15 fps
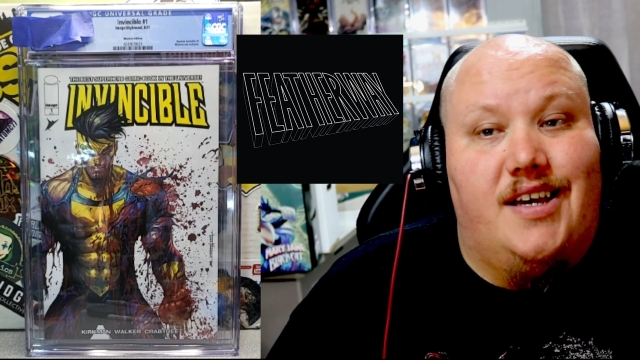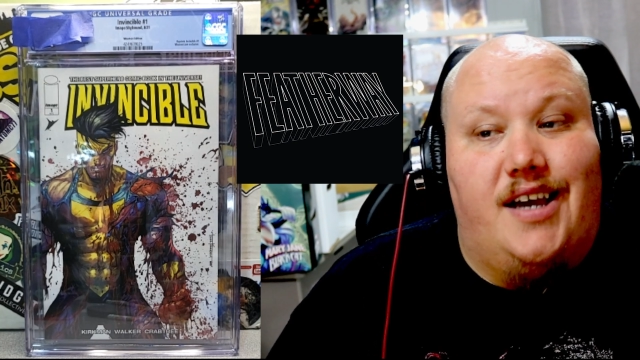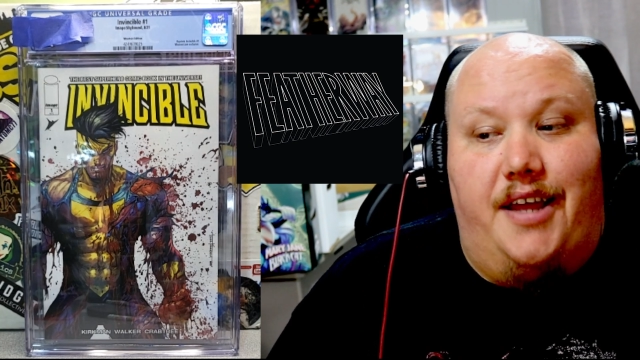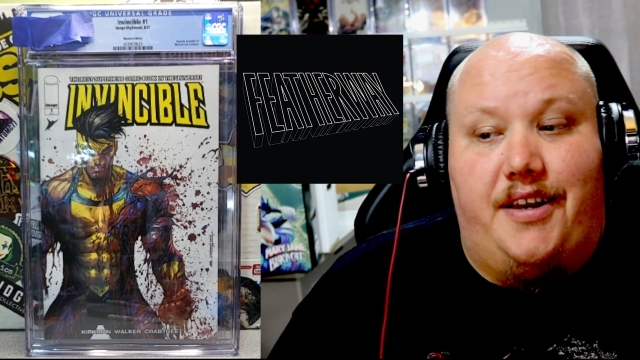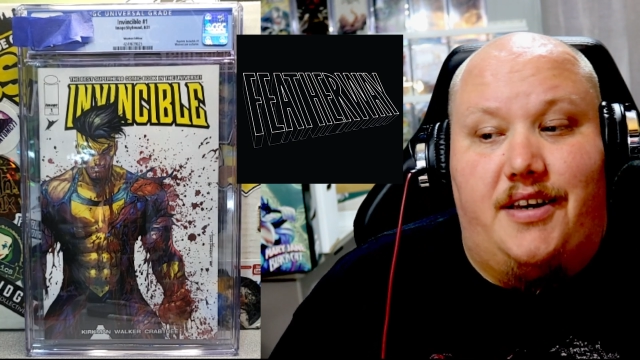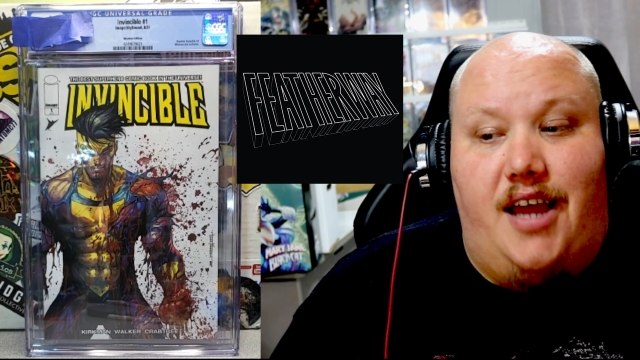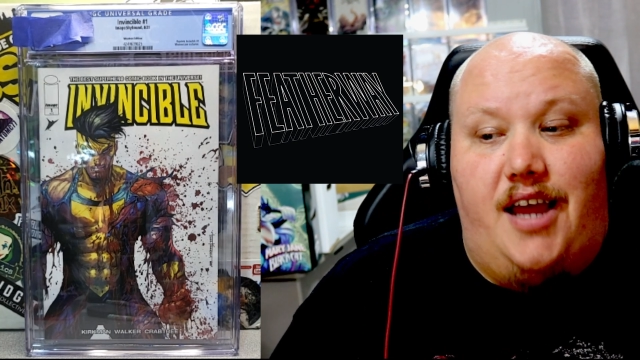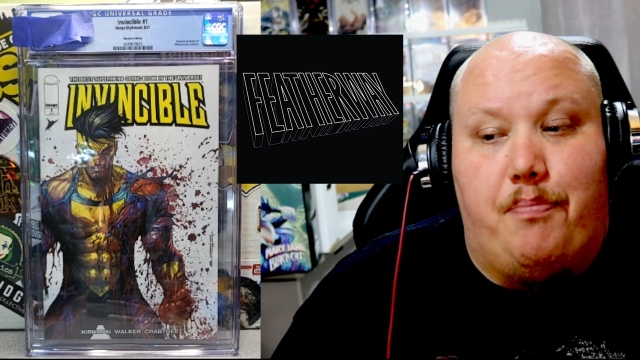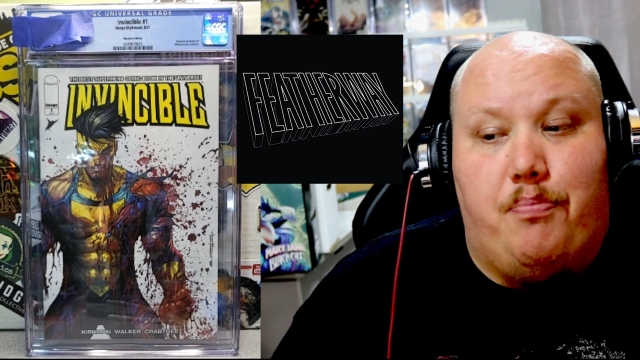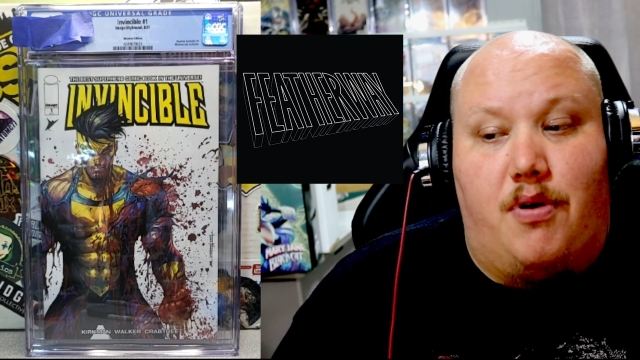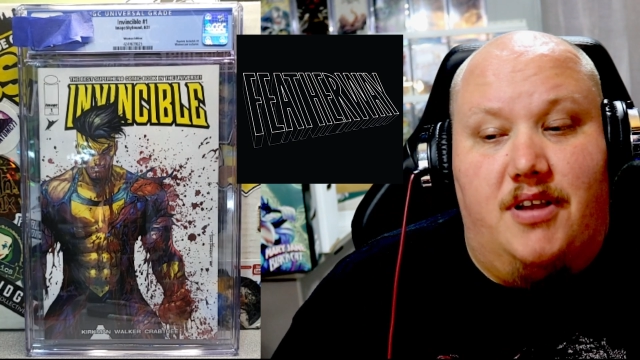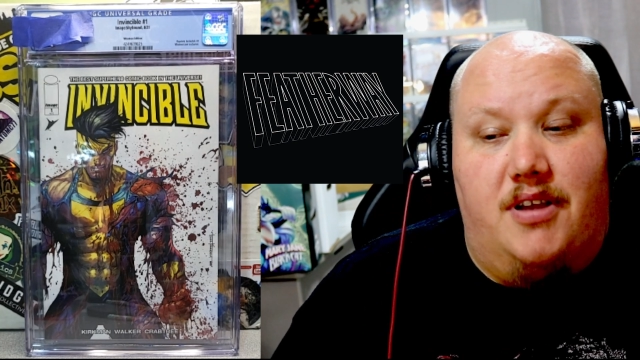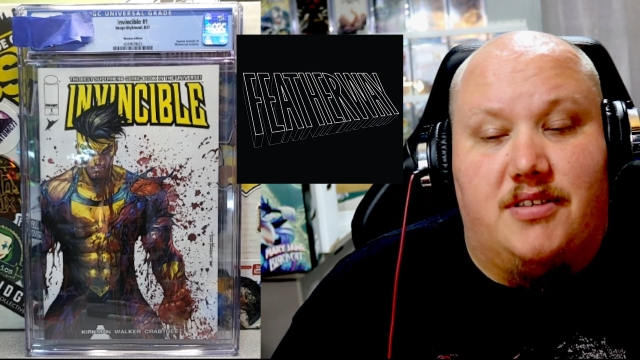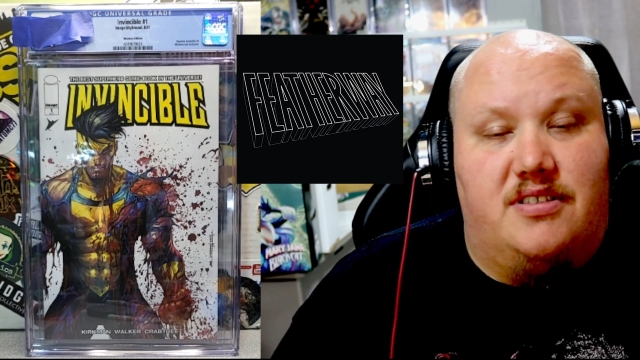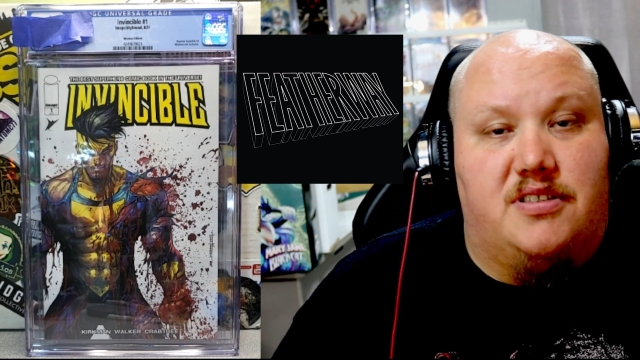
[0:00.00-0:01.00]
I did not
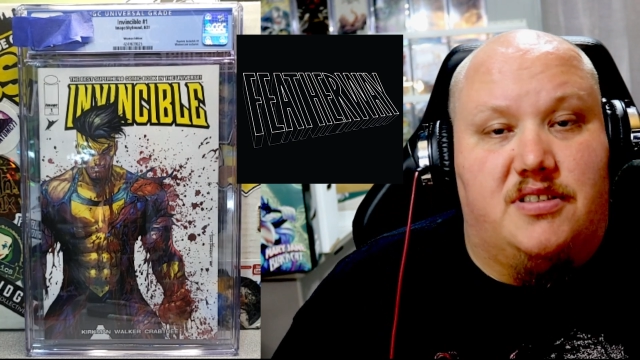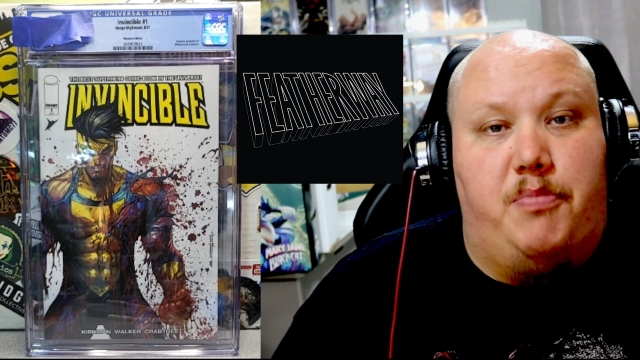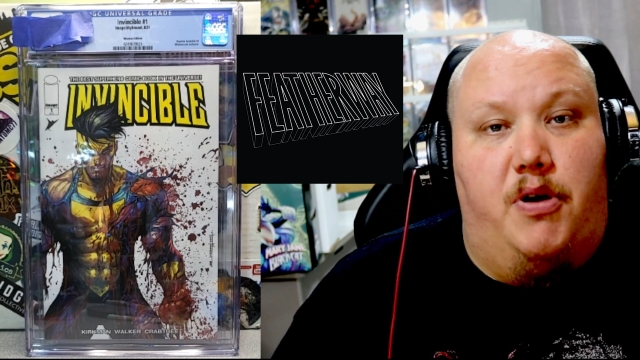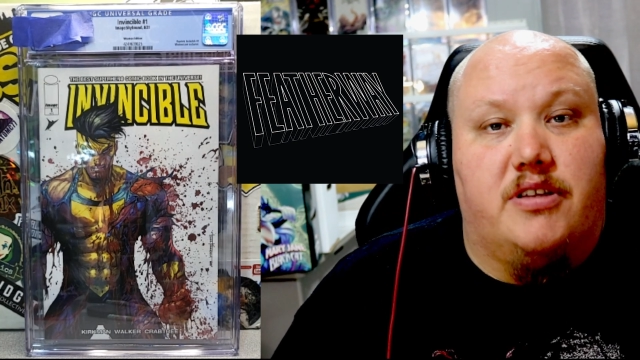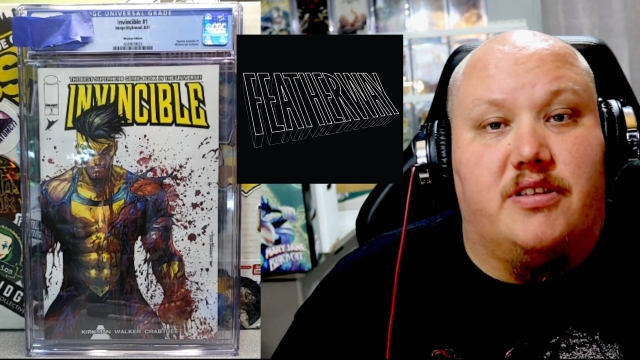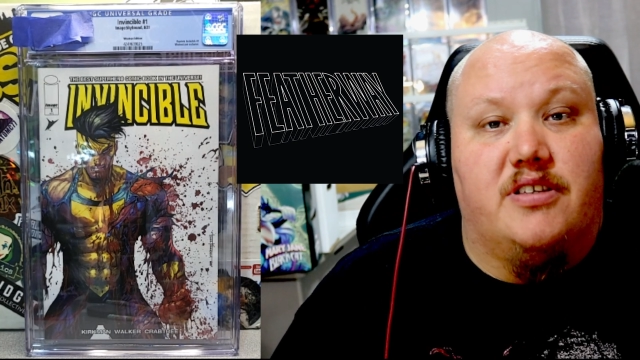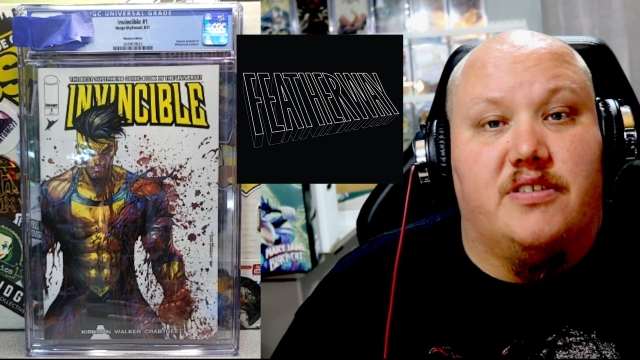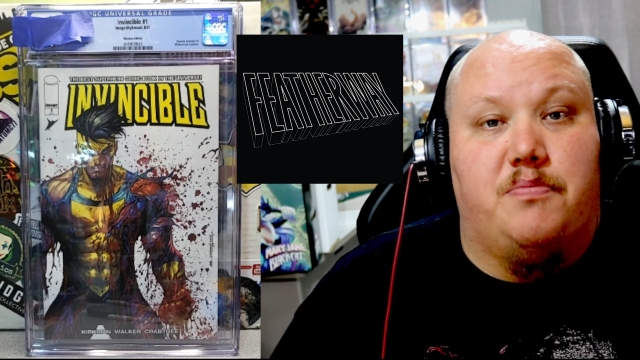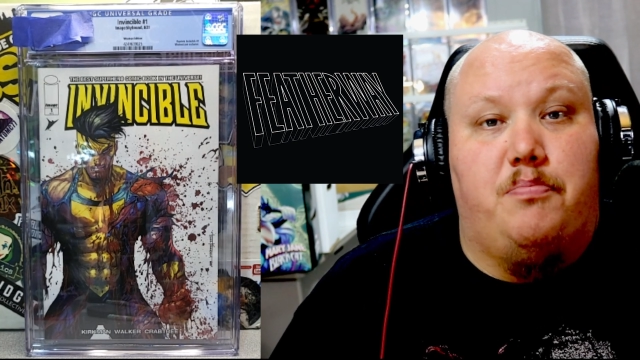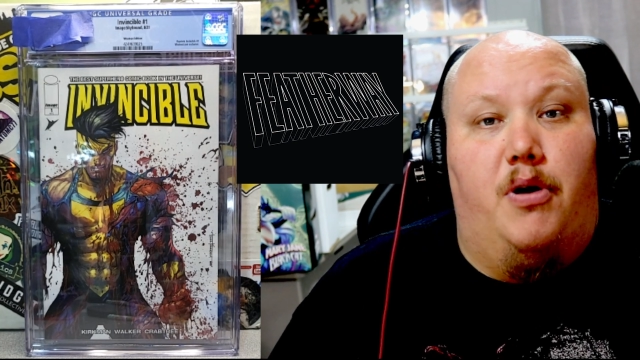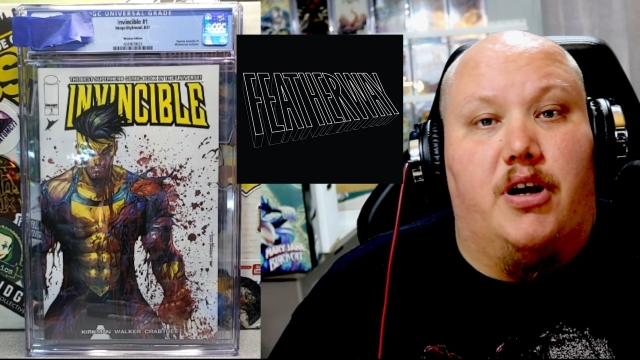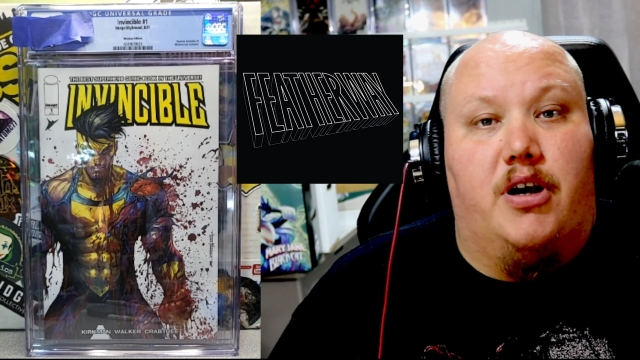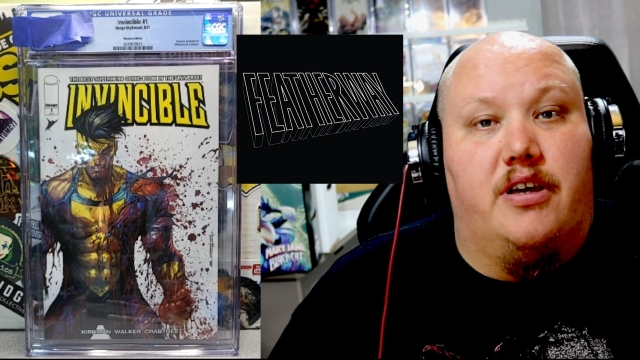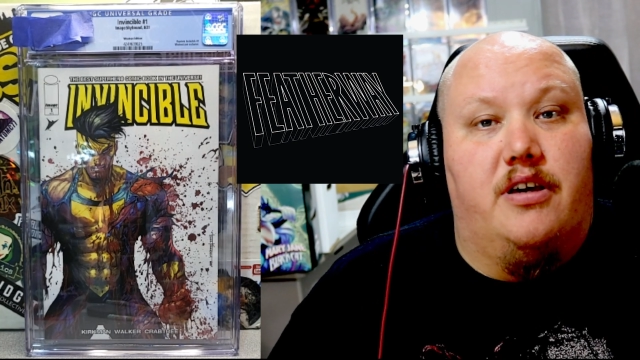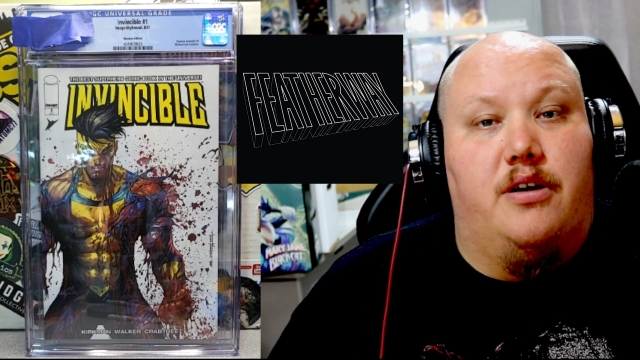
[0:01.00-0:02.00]
press this book. This
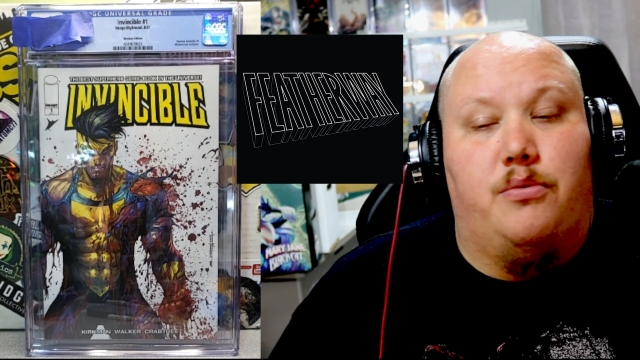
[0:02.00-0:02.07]
book